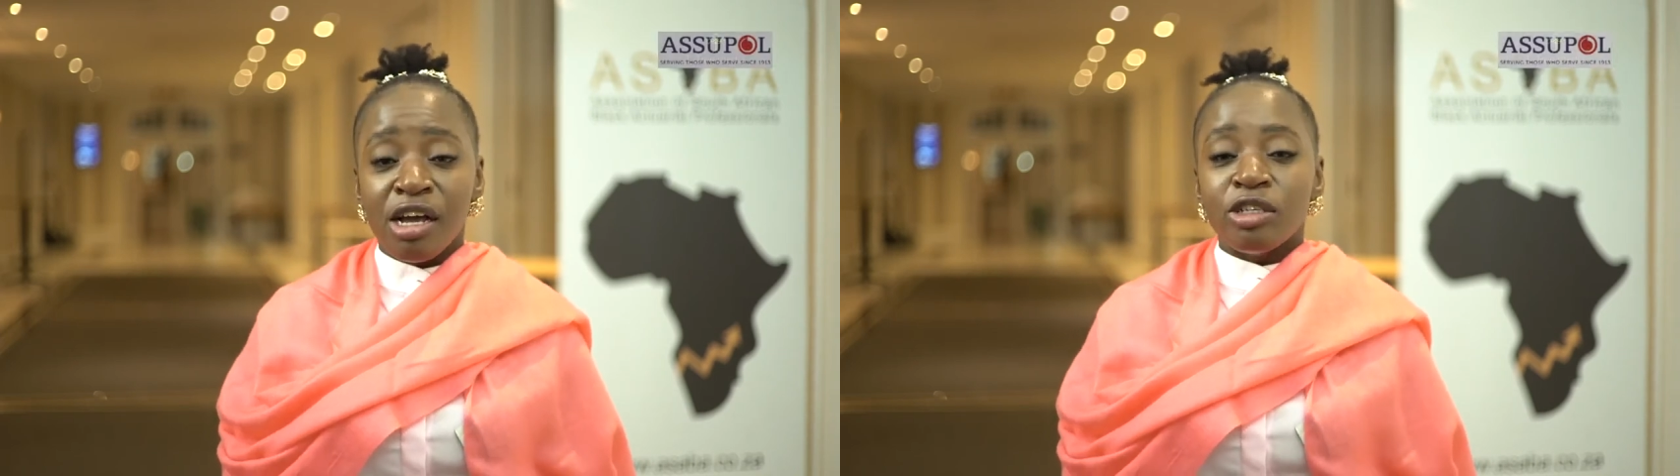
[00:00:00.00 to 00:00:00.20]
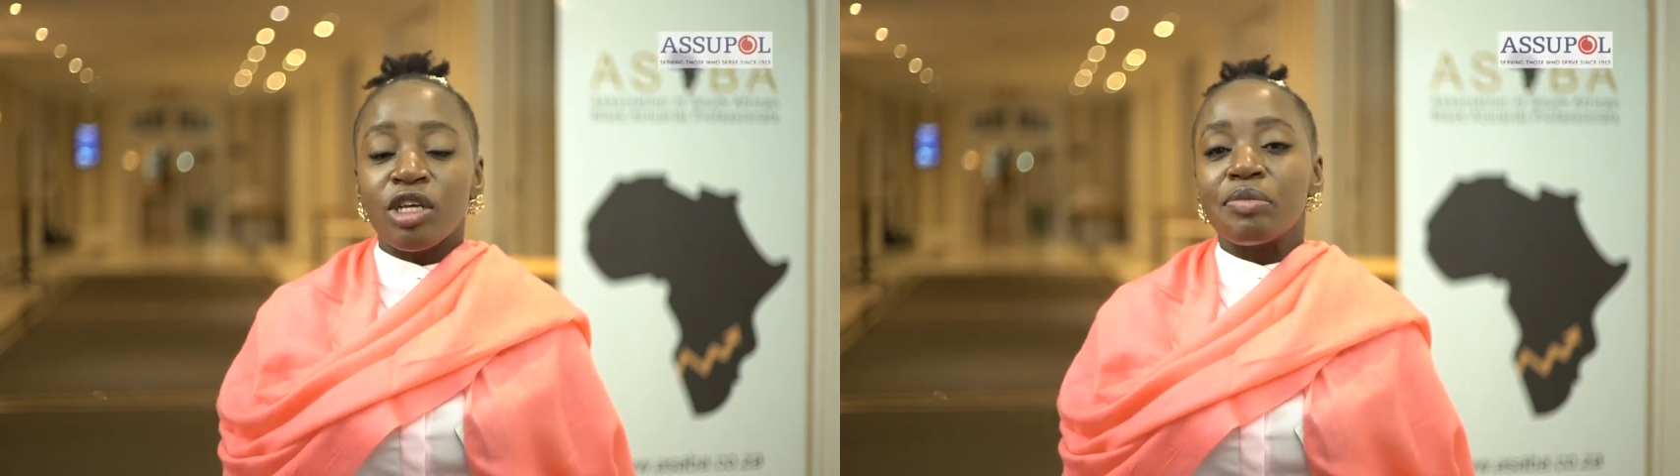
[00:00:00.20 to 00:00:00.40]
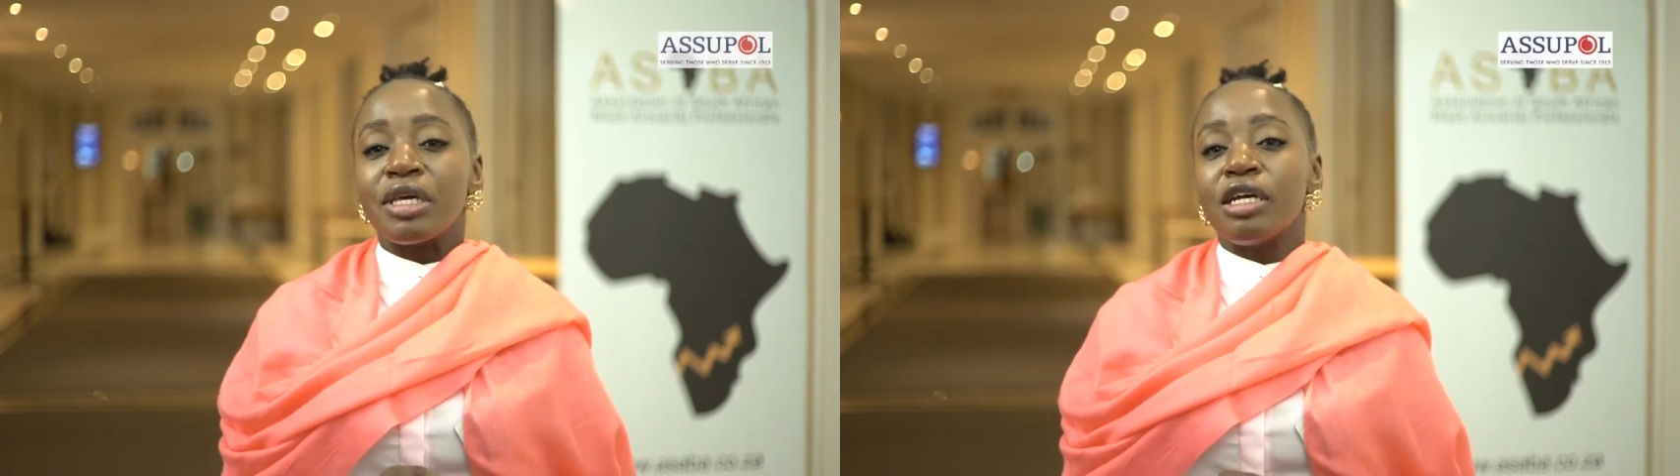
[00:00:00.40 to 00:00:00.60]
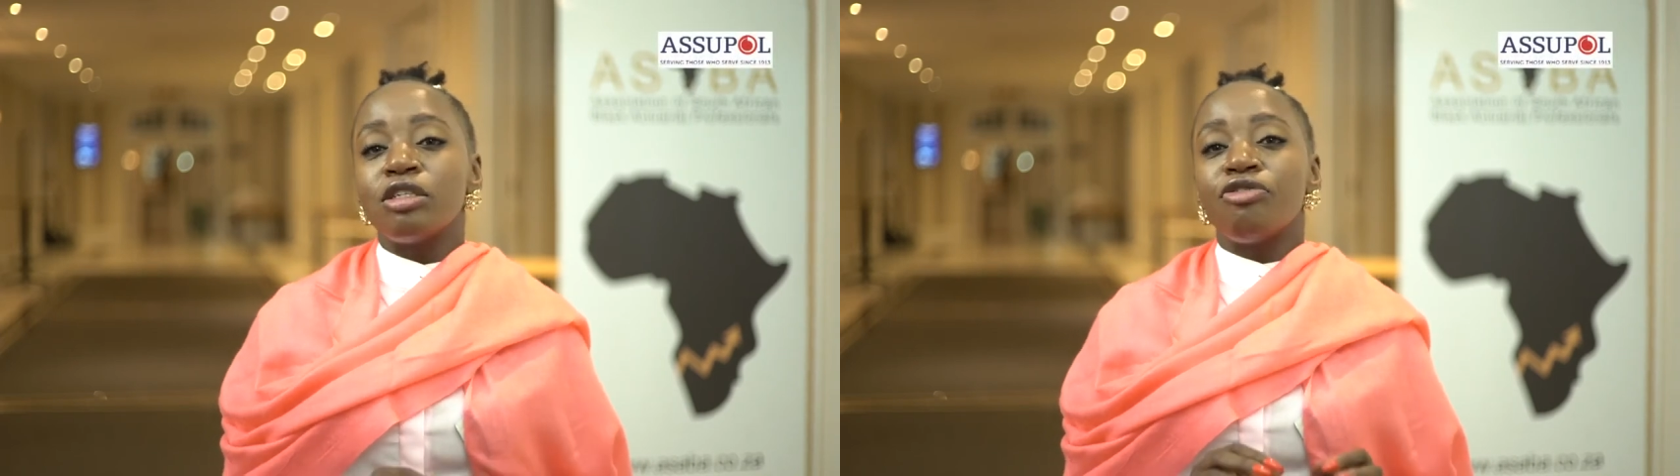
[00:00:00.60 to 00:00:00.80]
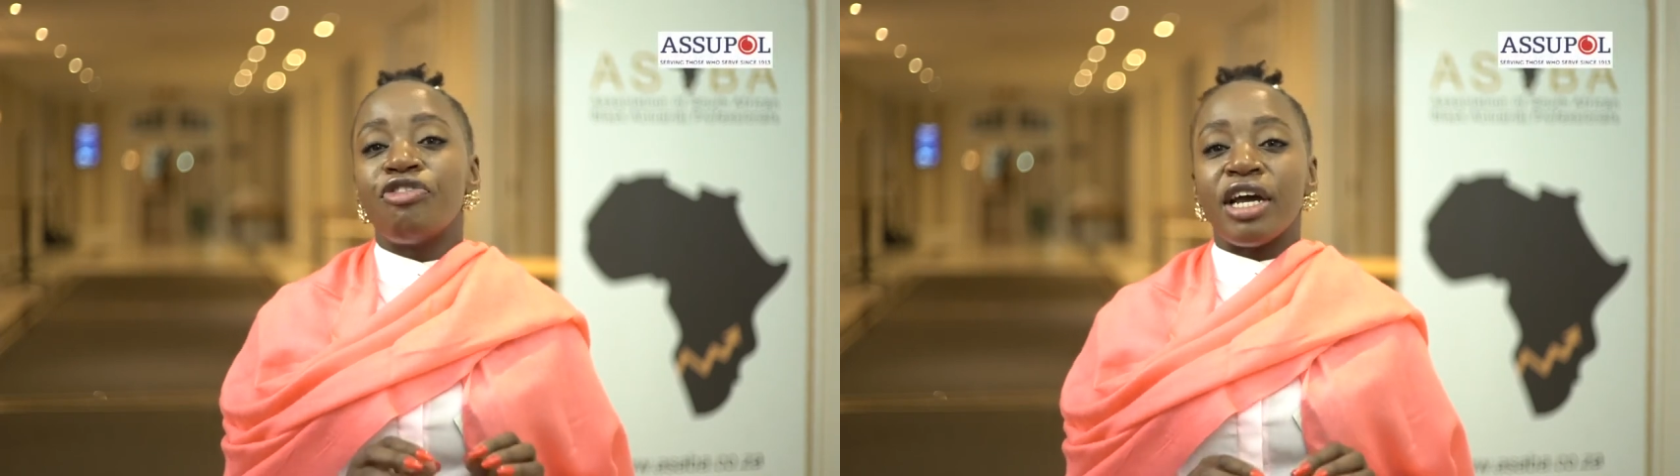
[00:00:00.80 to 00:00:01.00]
so I'm keen
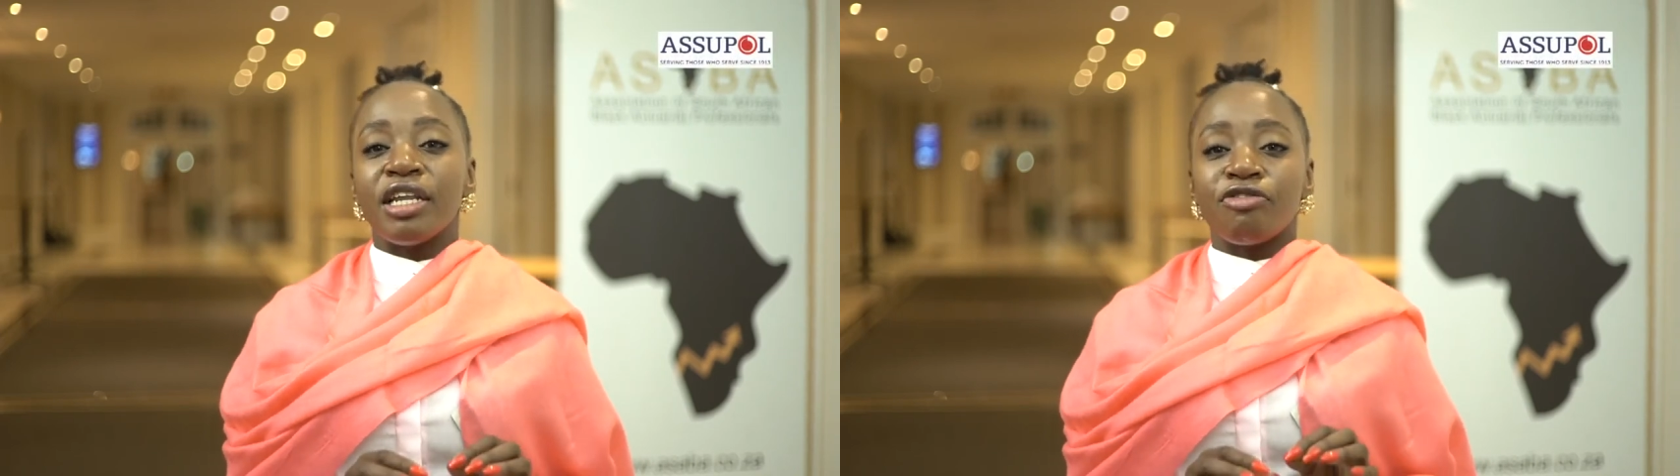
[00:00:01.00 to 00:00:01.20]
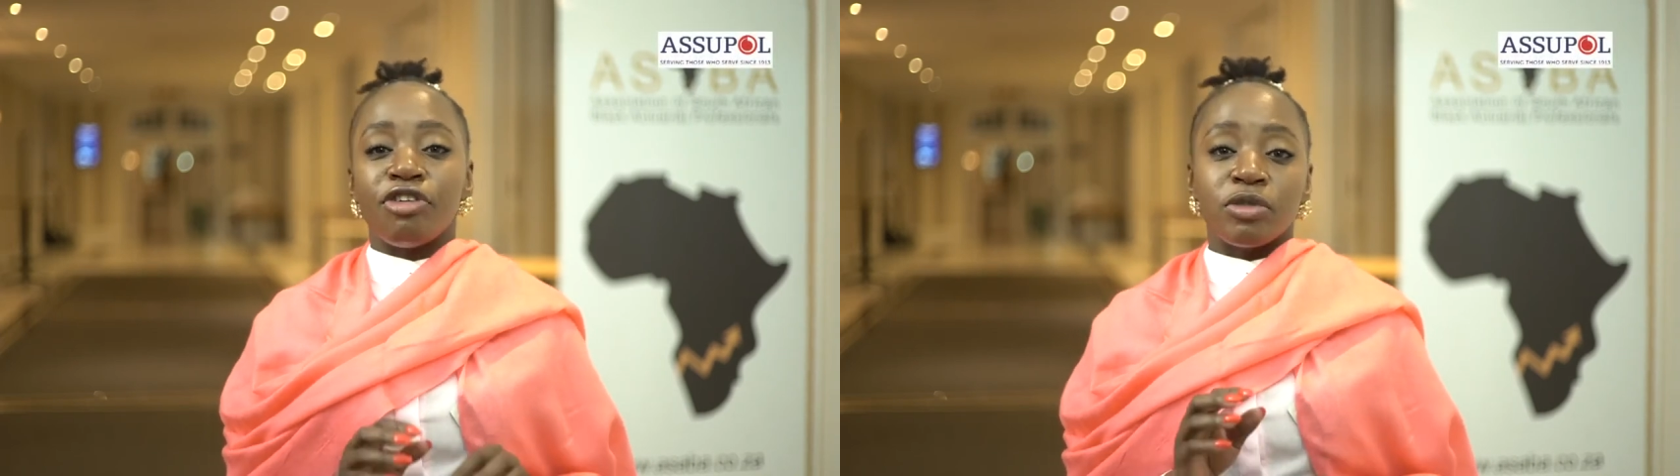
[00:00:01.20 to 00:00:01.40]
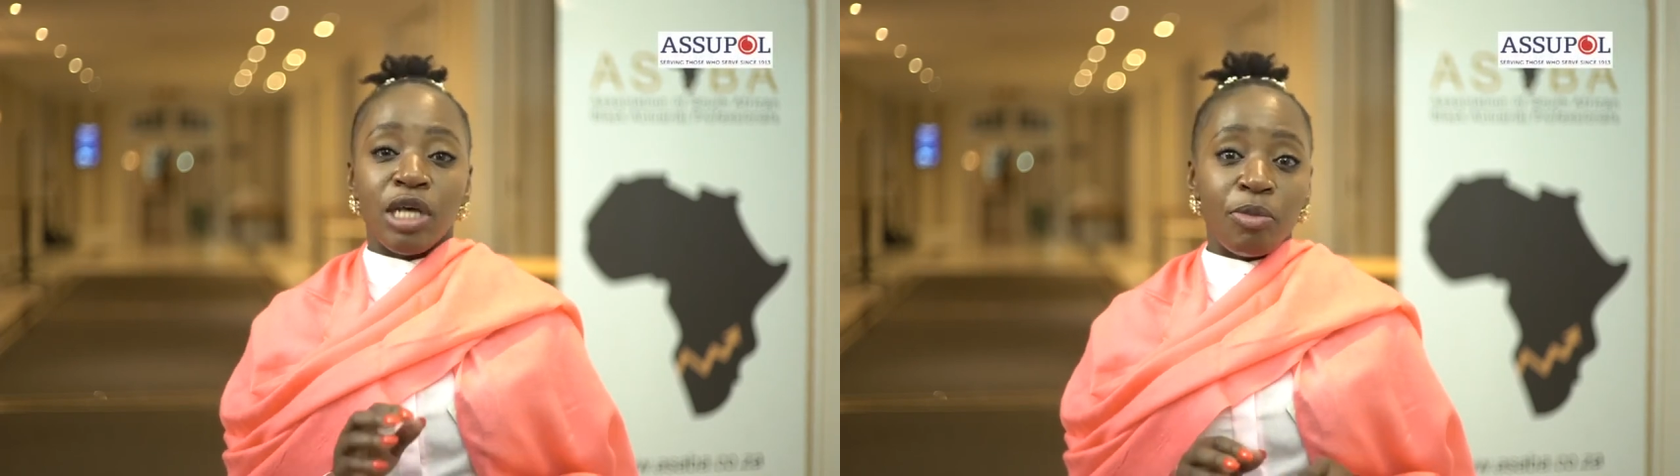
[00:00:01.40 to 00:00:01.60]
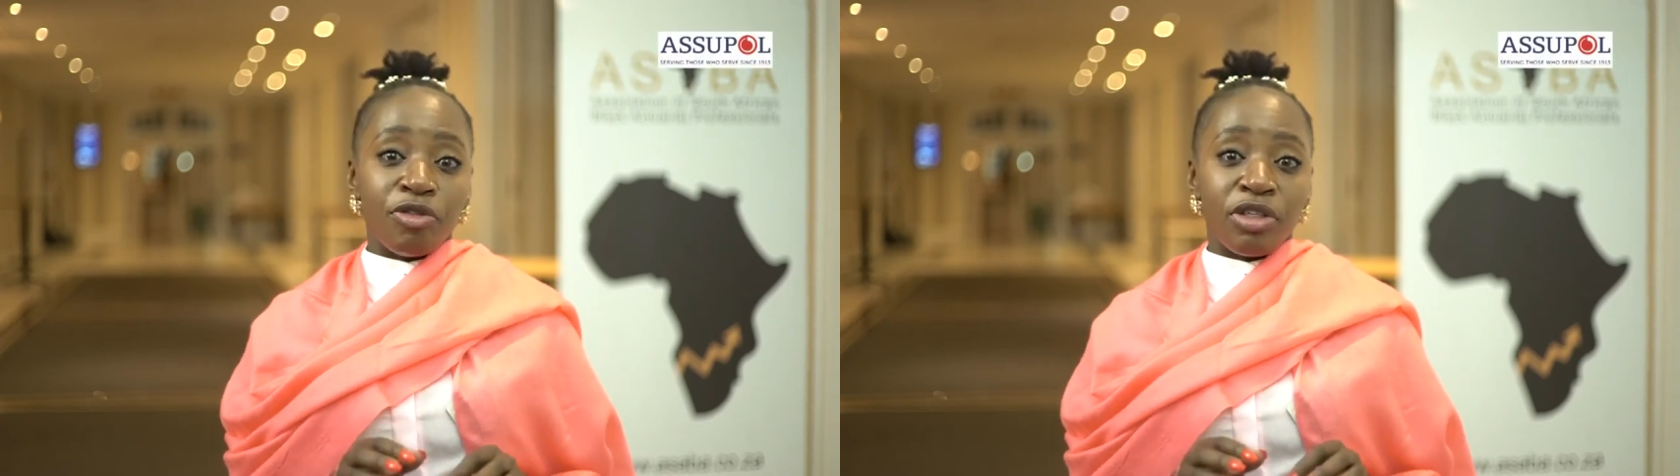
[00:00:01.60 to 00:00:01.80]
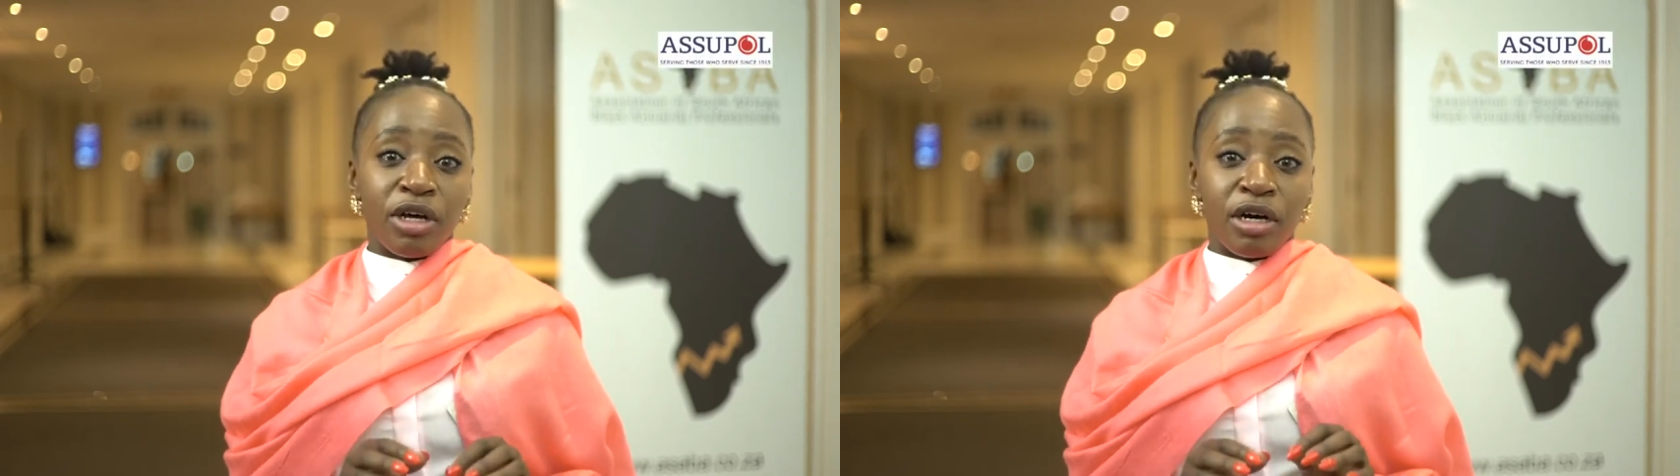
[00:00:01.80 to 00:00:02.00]
to find out from some
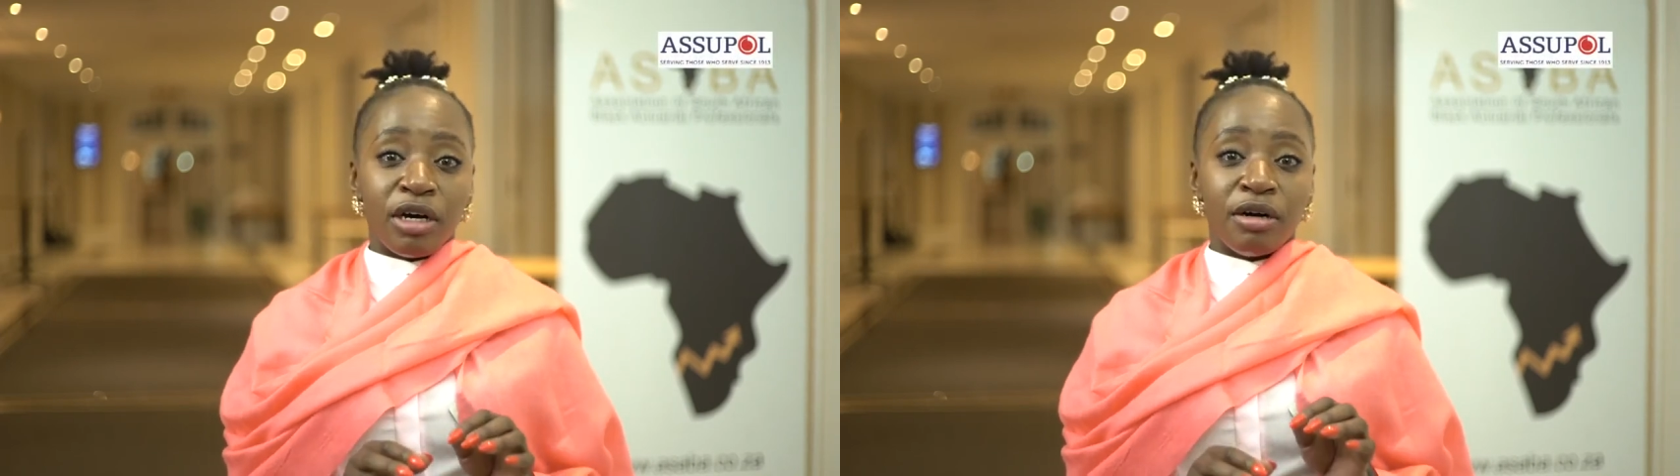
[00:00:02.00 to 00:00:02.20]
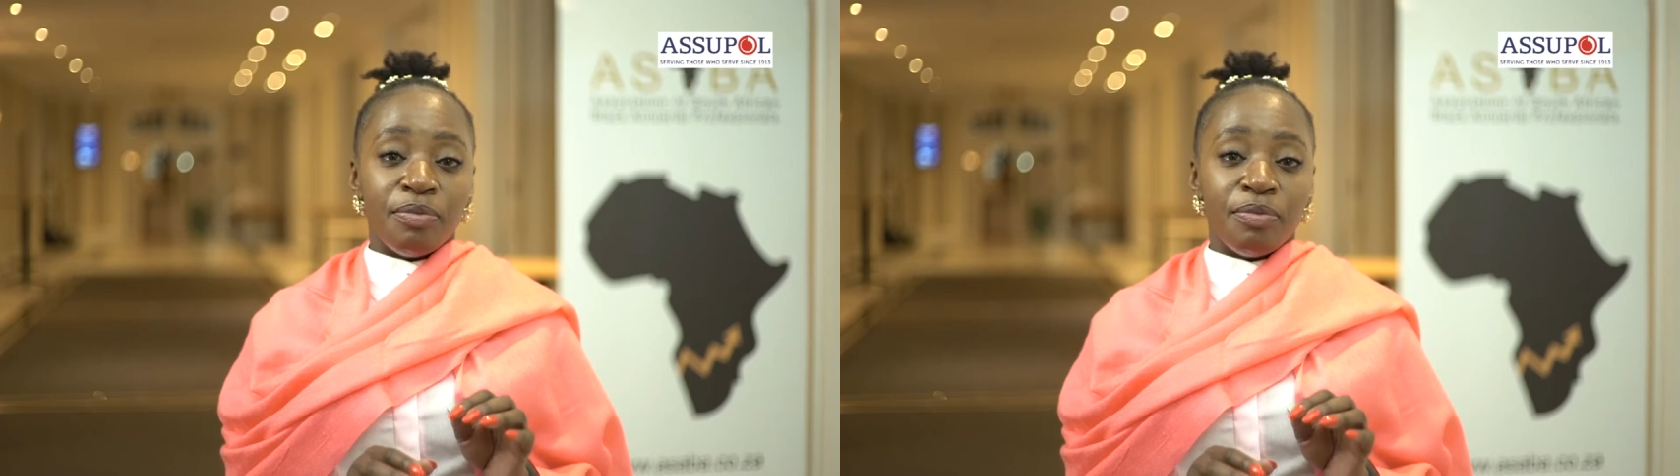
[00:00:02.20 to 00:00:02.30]
of the